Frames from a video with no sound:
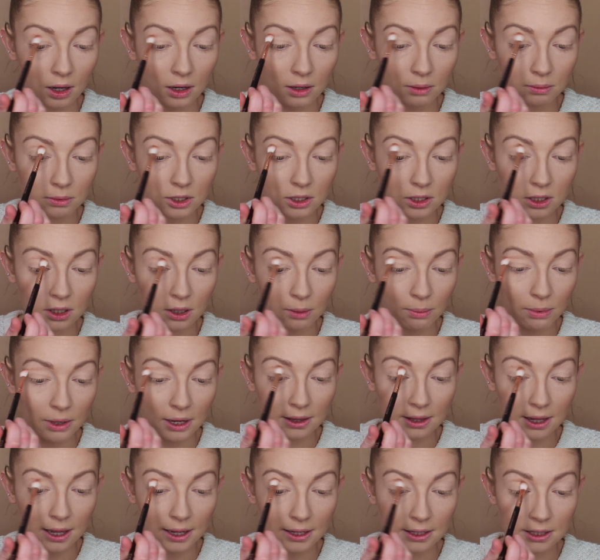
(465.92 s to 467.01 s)
And I'm just going to
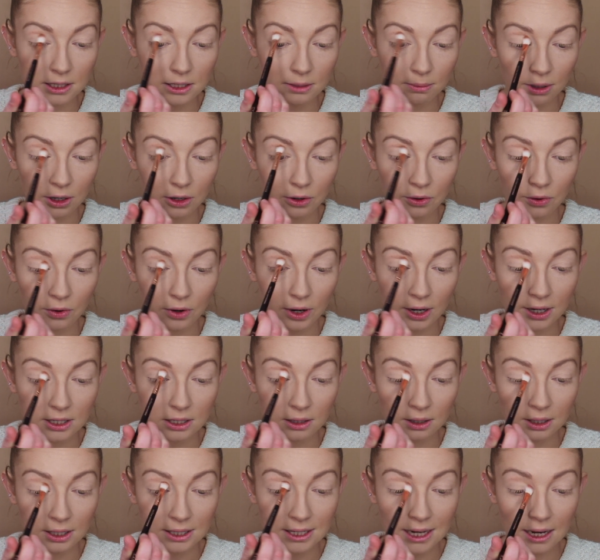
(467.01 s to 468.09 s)
blend that into my crease.
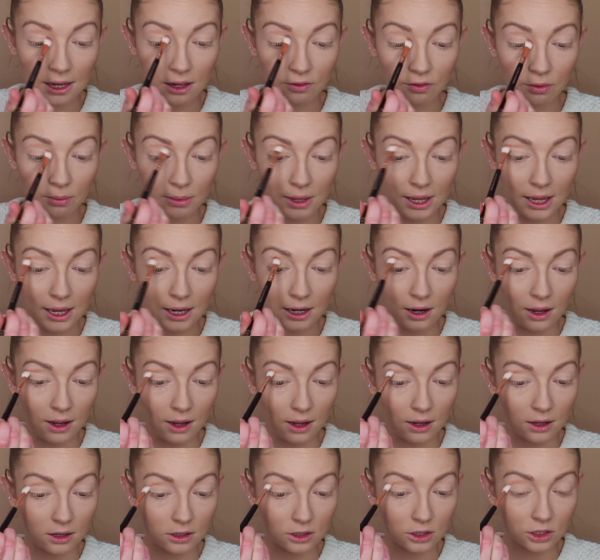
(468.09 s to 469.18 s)
I'm going to take it from the
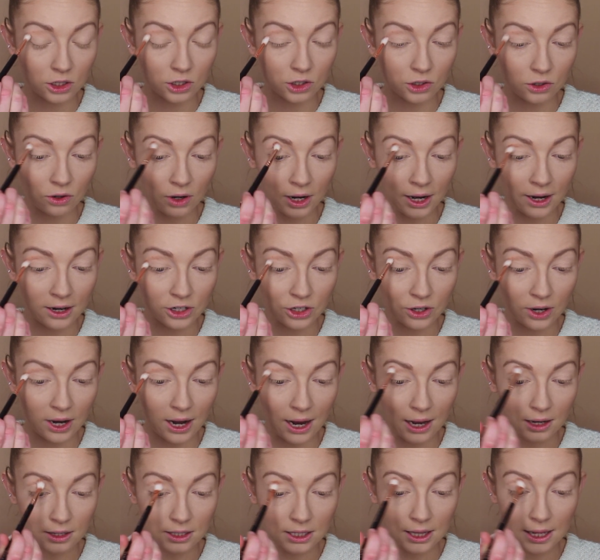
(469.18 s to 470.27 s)
inner straight
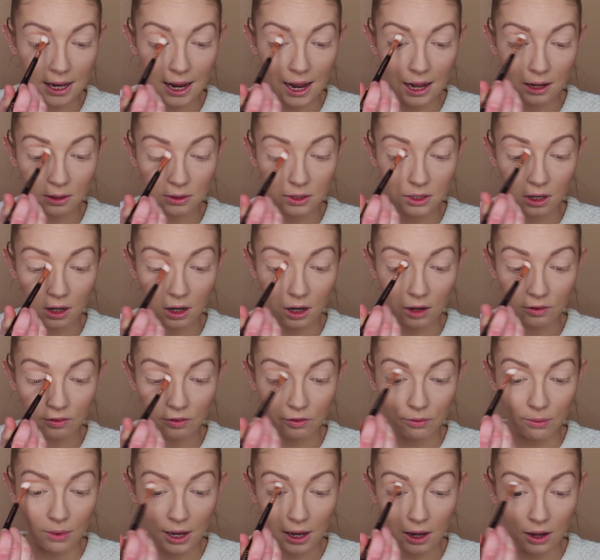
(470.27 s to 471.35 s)
out to the outer half
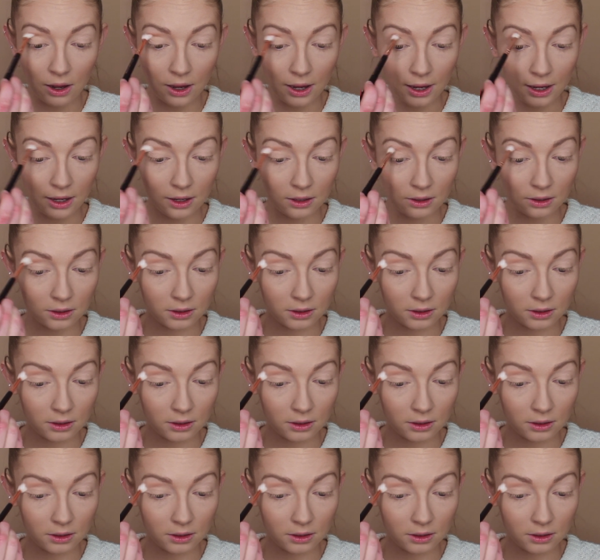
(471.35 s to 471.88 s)
of my eye.